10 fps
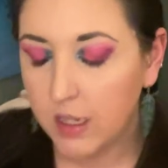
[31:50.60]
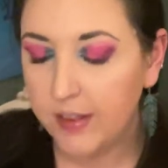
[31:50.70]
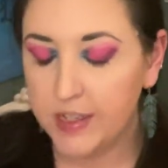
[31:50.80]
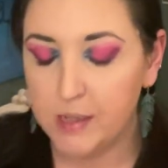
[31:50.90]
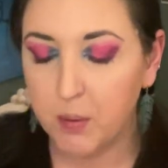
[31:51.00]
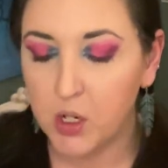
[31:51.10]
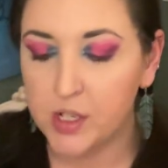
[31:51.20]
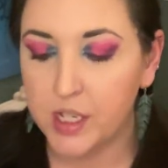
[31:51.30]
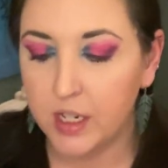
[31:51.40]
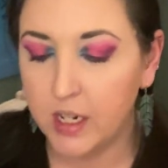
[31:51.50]
This
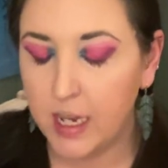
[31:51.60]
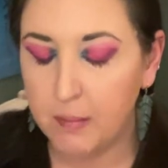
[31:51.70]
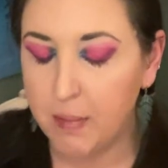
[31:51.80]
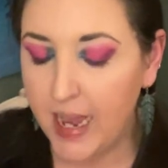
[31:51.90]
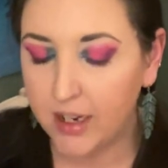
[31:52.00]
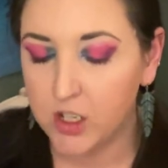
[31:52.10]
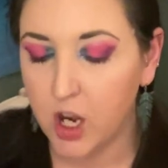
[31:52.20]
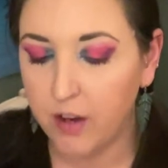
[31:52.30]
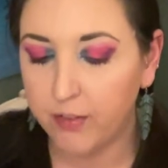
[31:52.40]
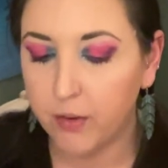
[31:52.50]
person backed
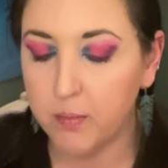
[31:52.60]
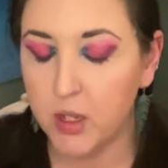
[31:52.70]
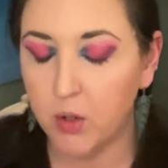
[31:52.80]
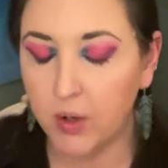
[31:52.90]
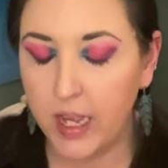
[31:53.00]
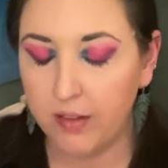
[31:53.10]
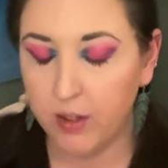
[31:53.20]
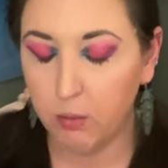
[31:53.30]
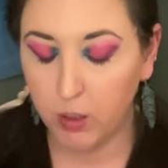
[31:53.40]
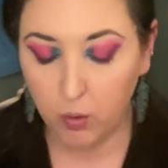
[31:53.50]
off from you and
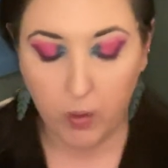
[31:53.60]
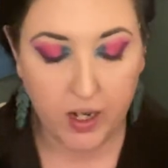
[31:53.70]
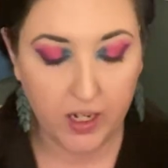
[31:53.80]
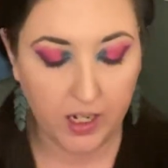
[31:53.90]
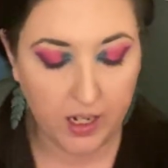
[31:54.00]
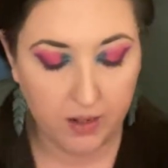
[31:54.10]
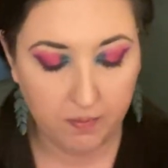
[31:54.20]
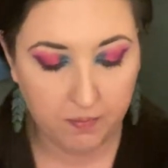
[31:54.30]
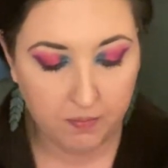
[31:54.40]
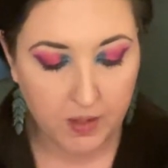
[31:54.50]
they're regretting it.
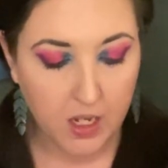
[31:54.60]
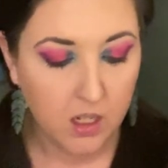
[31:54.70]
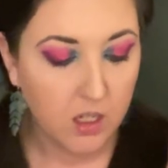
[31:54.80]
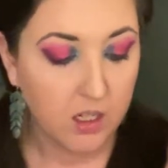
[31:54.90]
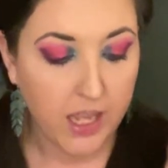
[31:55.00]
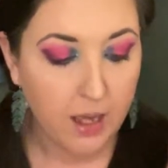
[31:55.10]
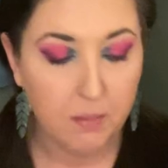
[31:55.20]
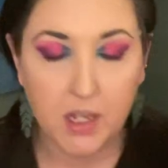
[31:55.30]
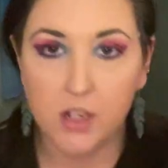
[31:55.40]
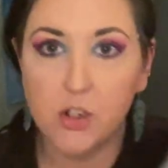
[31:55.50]
Yeah,
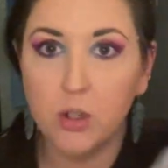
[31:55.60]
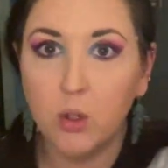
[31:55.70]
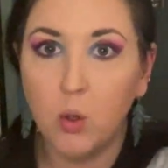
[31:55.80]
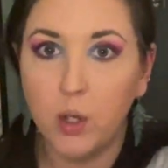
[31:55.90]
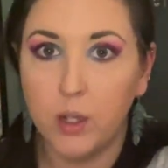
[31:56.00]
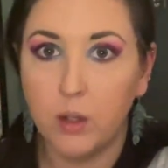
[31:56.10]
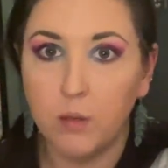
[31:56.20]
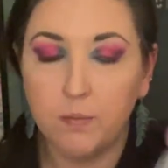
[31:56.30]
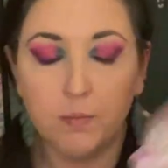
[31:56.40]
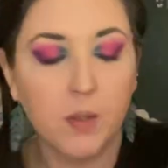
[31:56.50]
because you're
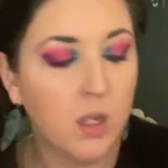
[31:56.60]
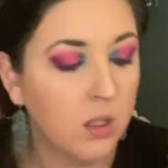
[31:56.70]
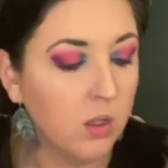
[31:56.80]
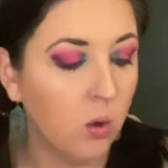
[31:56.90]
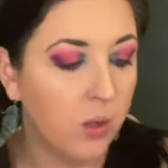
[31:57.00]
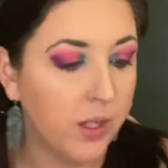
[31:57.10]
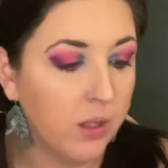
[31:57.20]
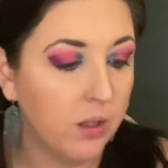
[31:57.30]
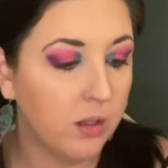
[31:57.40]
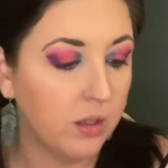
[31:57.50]
loyal.
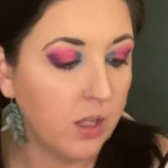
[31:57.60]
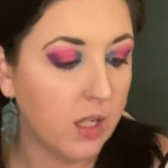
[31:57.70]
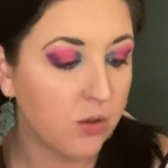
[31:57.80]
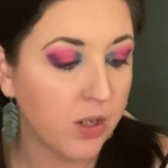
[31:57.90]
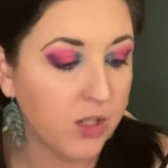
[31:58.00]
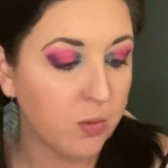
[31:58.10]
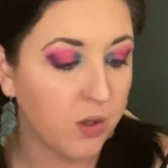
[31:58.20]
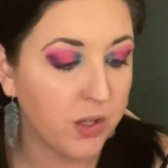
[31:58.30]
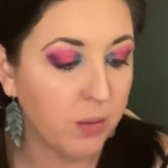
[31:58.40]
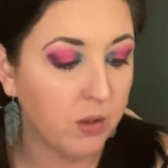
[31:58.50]
Loyal,
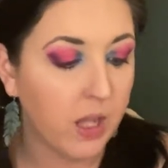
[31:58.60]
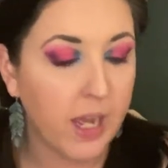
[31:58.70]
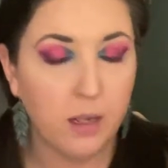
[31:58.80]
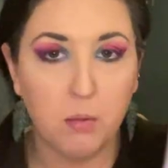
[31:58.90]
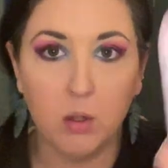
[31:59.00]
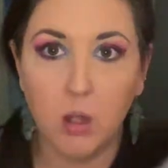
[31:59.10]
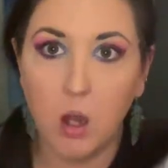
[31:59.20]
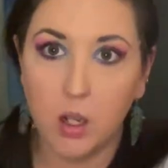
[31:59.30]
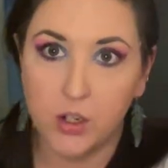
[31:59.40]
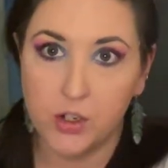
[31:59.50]
trustworthy, reliable,
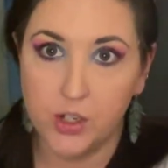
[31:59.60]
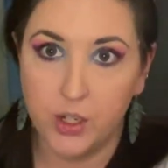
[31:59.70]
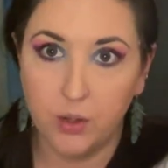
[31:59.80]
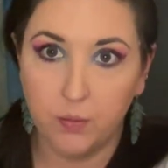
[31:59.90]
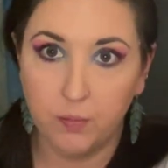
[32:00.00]
honors you.